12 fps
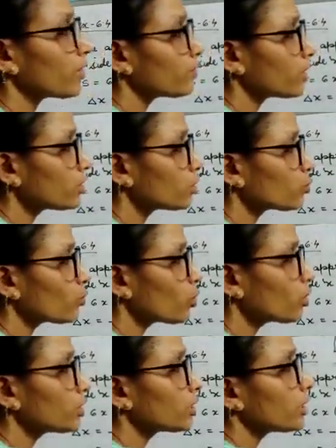small
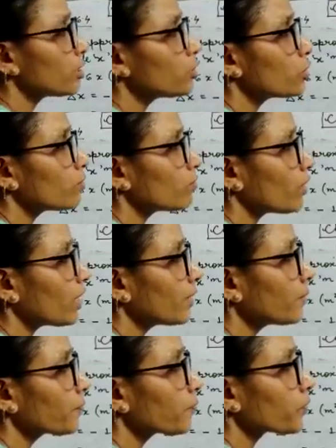change in y
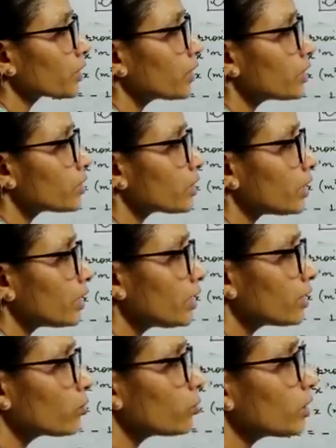is
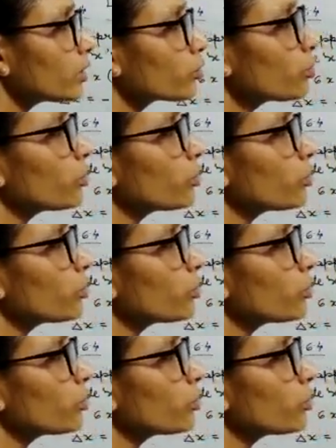equal to